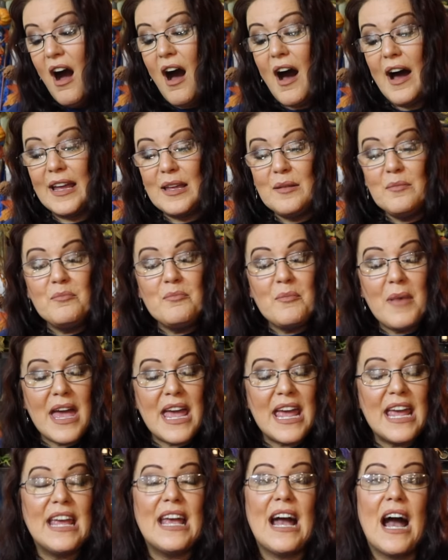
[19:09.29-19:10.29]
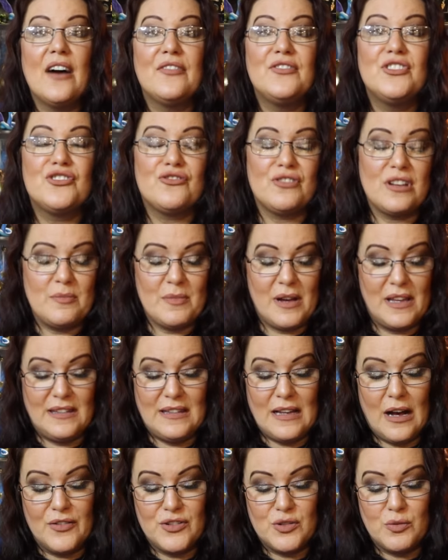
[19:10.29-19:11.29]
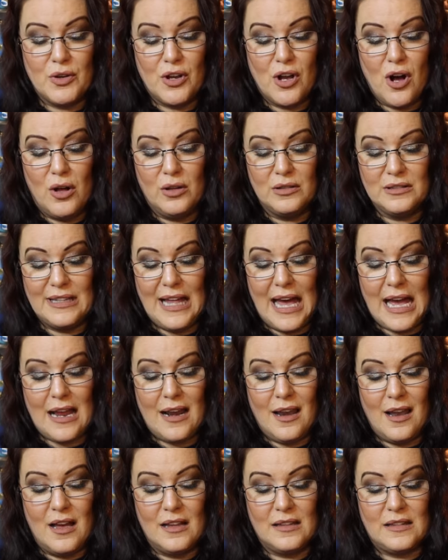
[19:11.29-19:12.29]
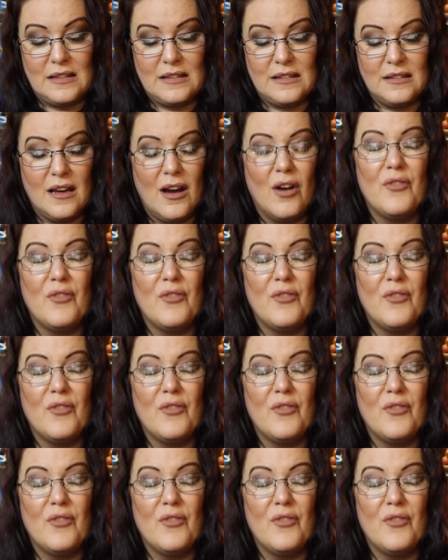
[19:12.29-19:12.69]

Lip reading: I may have to treat myself to a gold necklace.